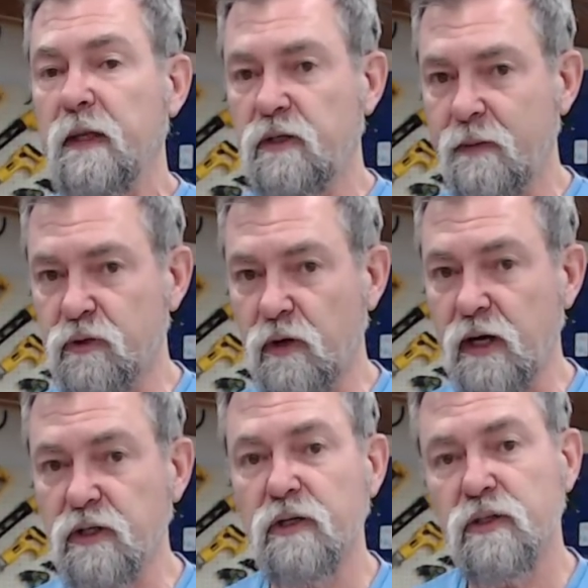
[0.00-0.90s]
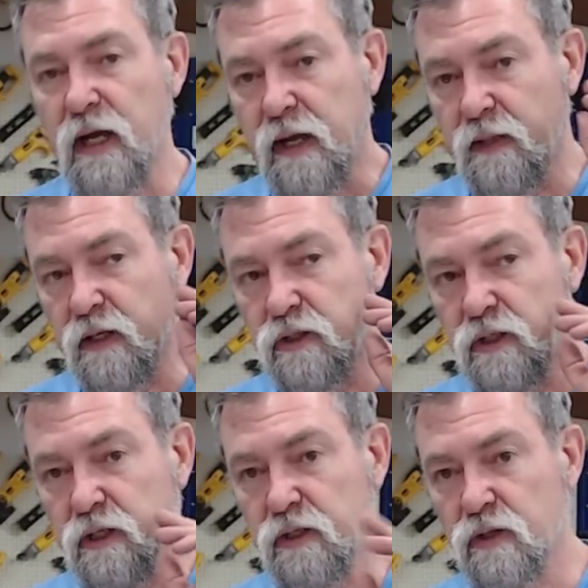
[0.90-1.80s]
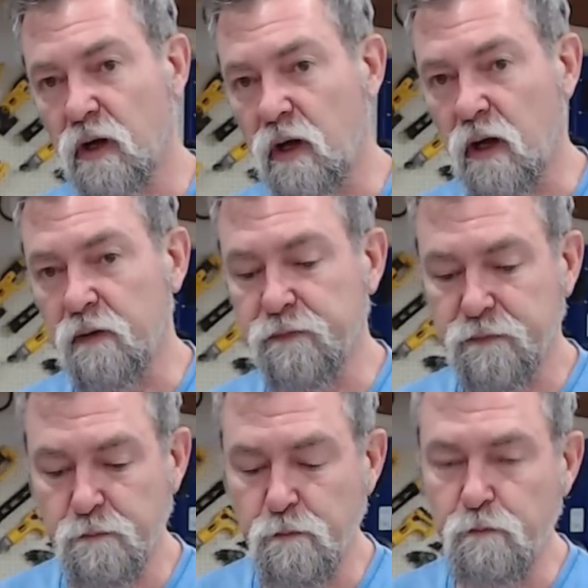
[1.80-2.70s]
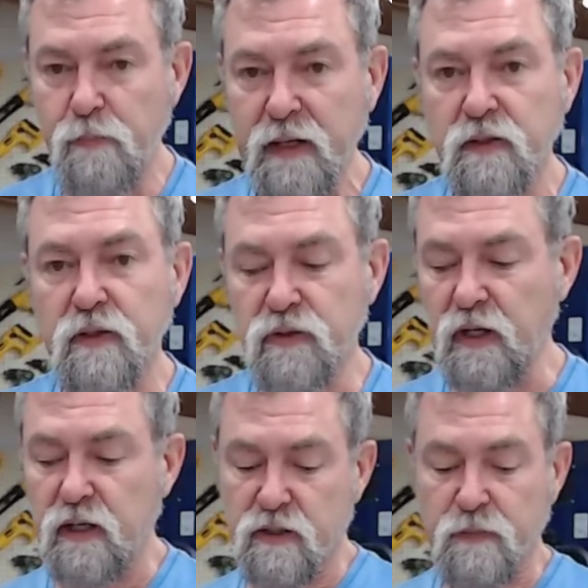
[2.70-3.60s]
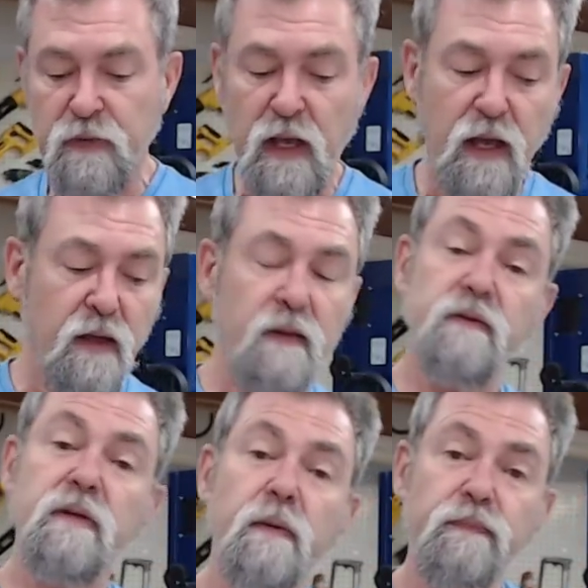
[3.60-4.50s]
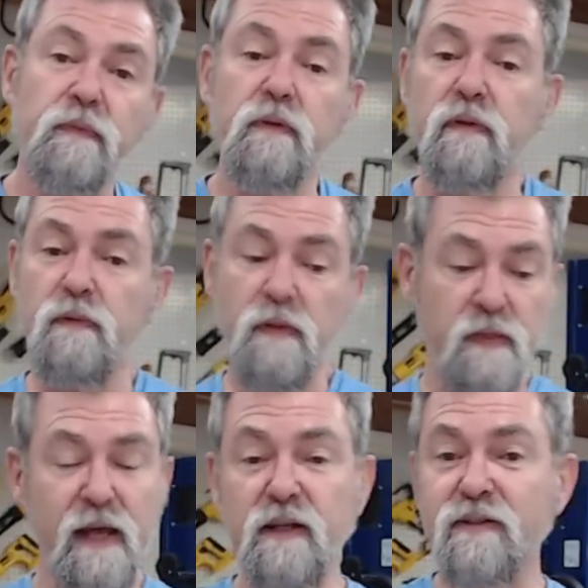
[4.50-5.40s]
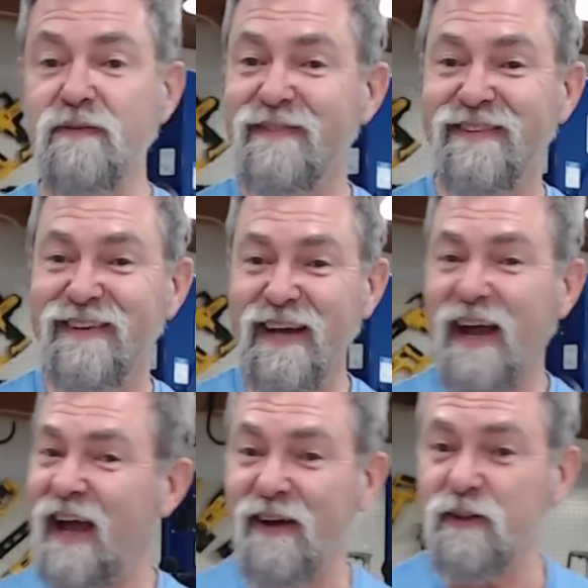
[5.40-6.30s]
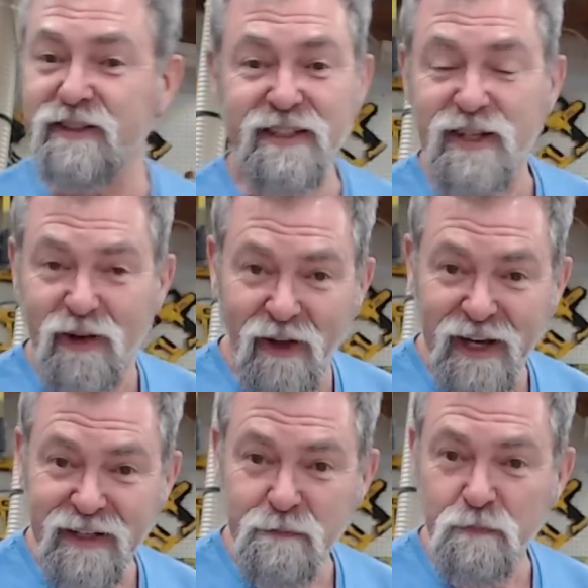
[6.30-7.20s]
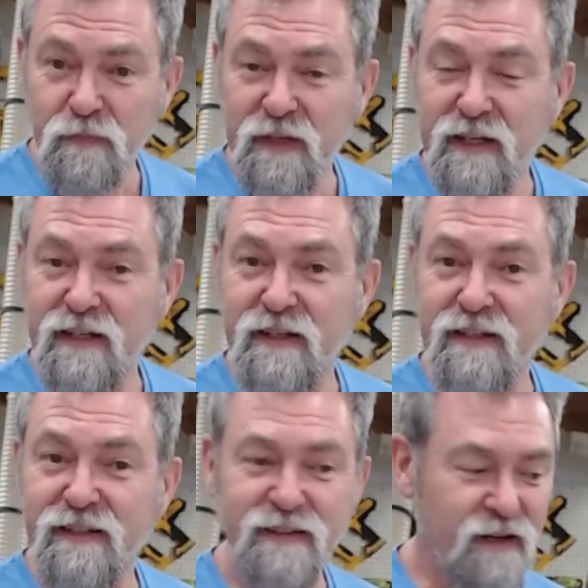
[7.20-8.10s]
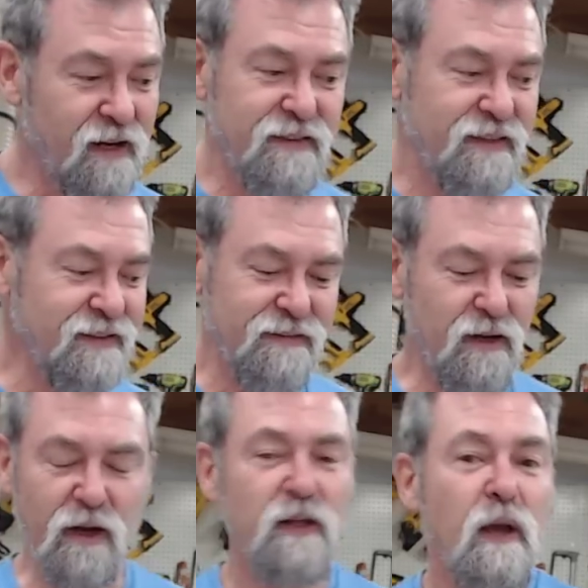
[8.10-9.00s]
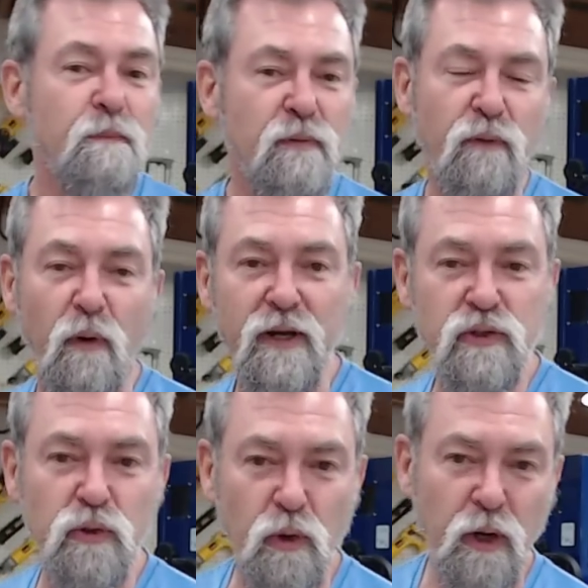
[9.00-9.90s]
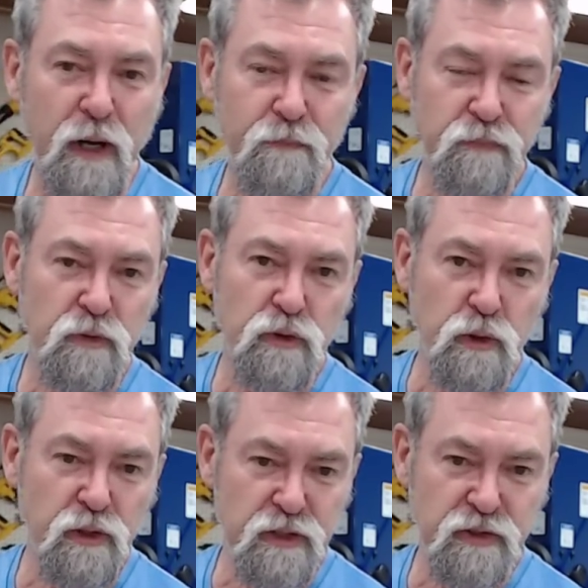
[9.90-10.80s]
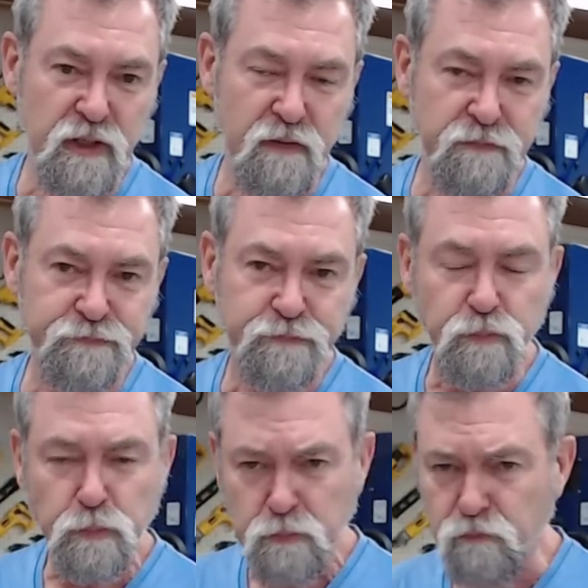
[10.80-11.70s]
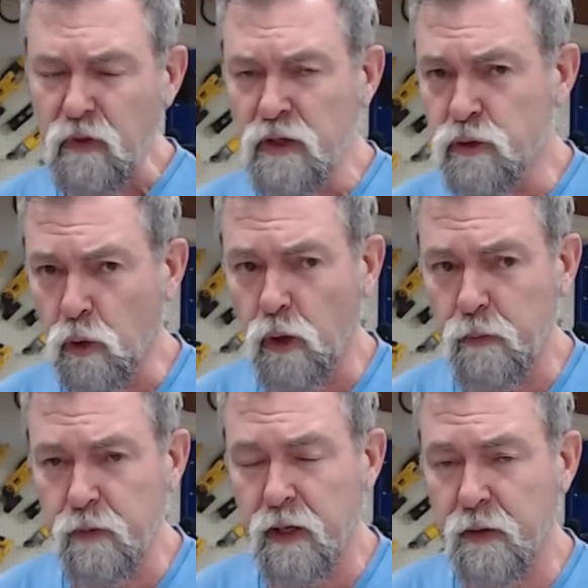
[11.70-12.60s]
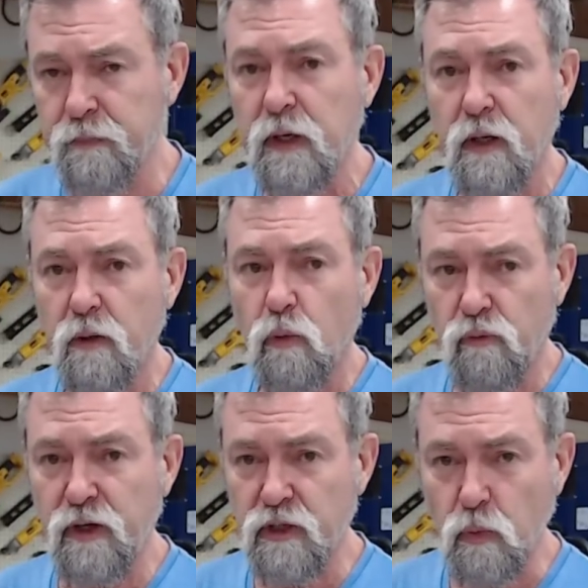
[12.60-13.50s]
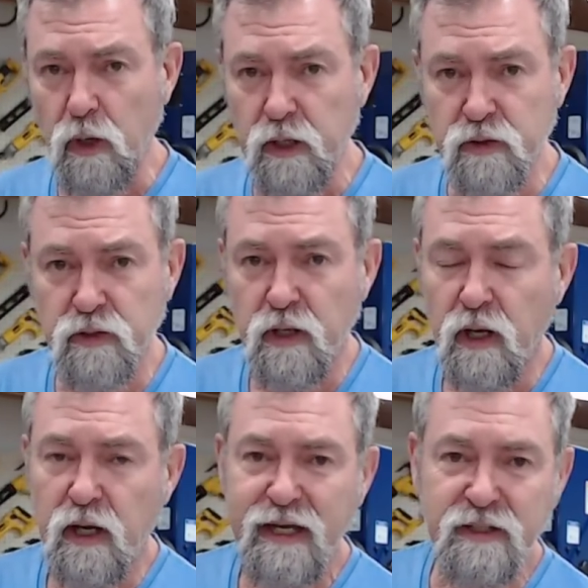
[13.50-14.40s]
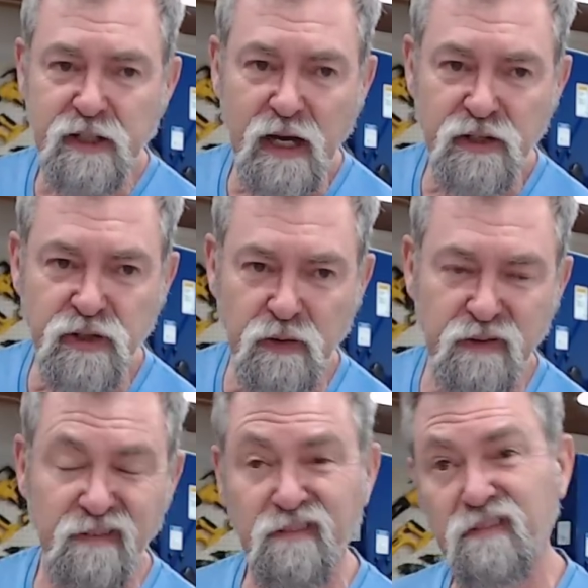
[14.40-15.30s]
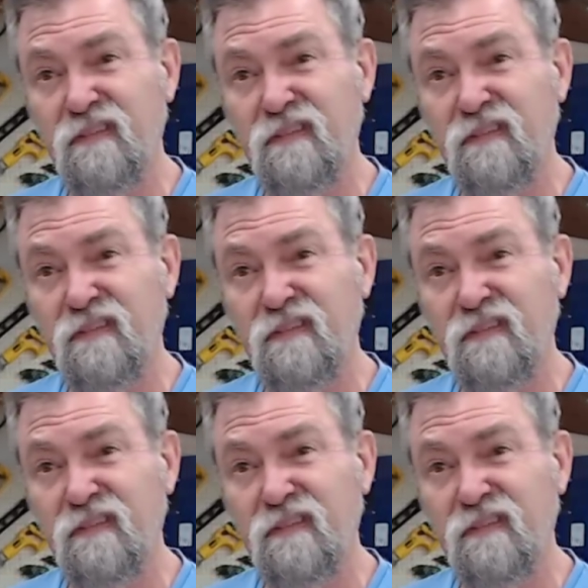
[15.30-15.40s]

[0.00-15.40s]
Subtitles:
demonstrations, and then she's off back to the States. So that's how. Did you like it? I think before I saw her do this stuff and saw her finished works, Intarsia, I thought,